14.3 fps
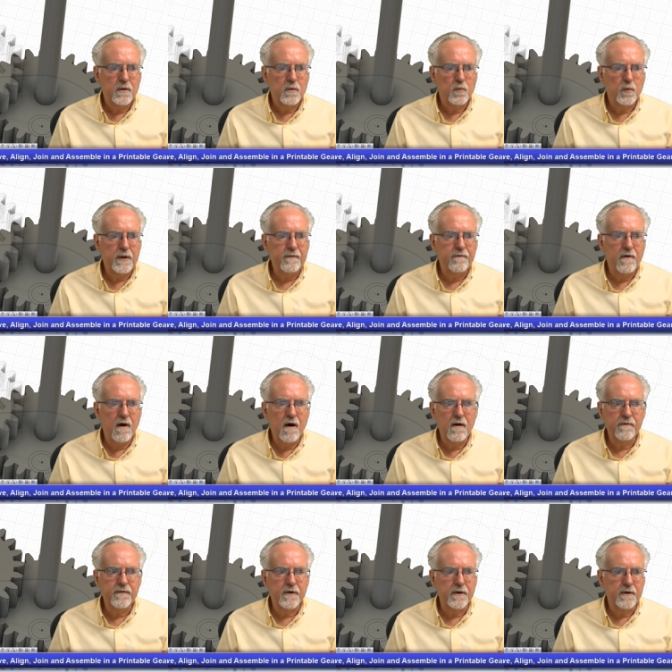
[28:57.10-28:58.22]

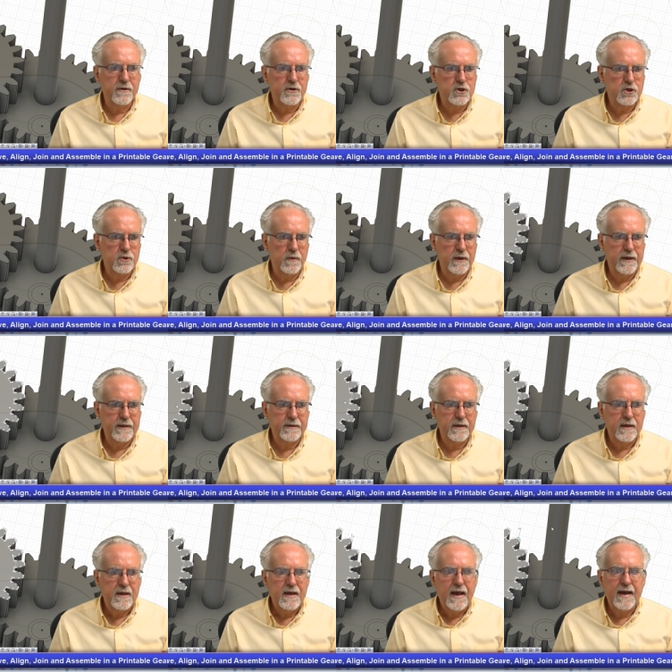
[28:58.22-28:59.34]
revolute joint
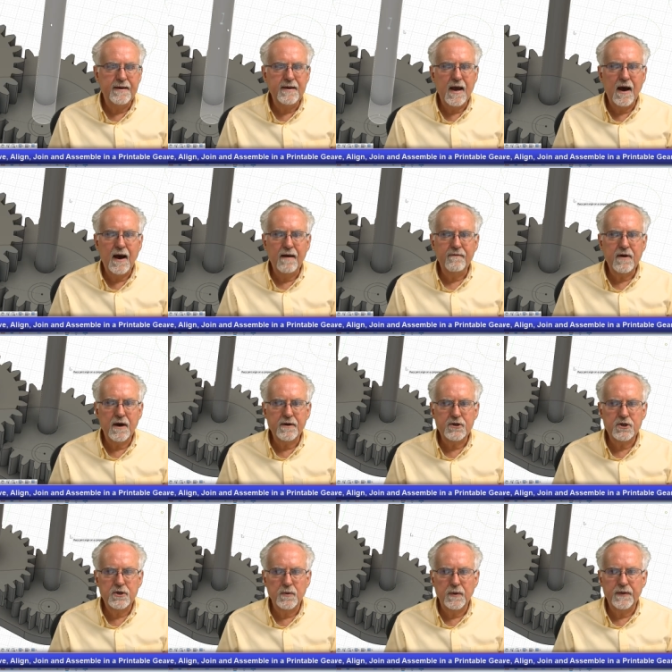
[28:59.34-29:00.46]
and now I've got to
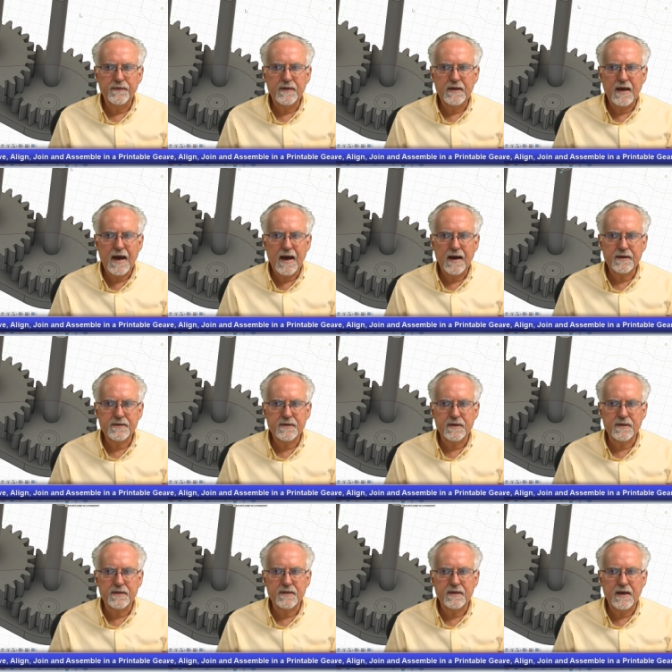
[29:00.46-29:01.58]
show it the axis. The